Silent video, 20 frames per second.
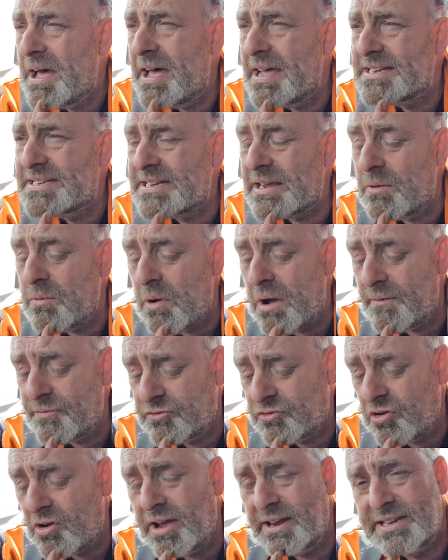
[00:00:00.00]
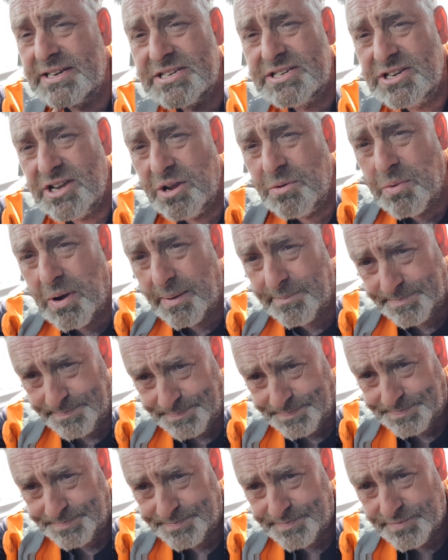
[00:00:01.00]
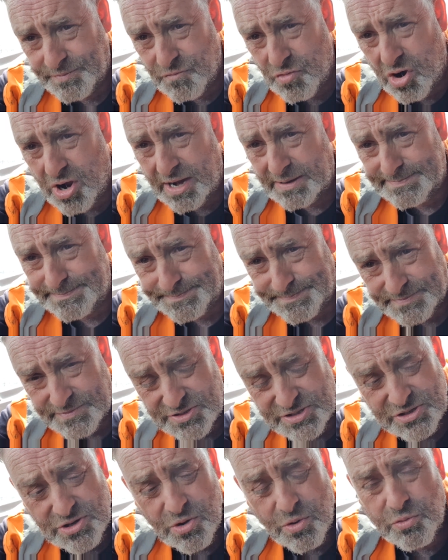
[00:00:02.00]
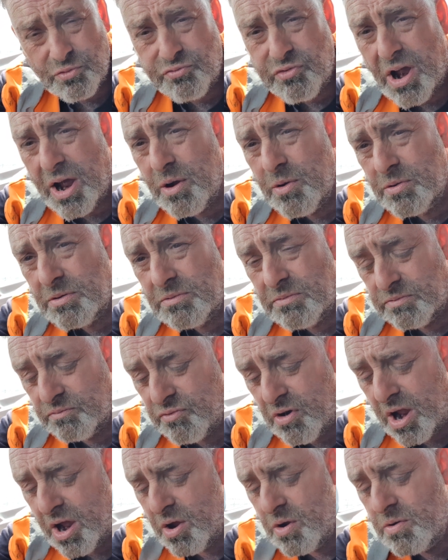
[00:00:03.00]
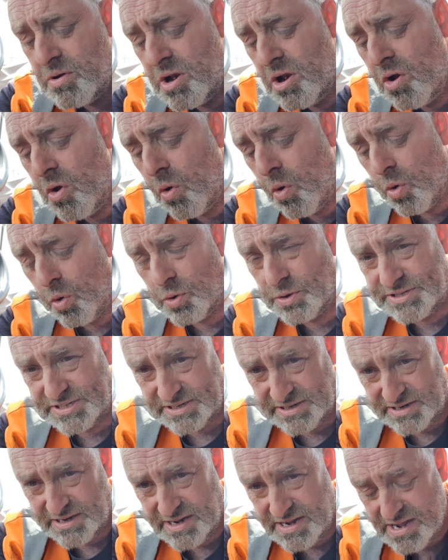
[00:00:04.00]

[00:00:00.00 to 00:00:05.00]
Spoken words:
So I've tried this new one. Right, it's called Roadlords.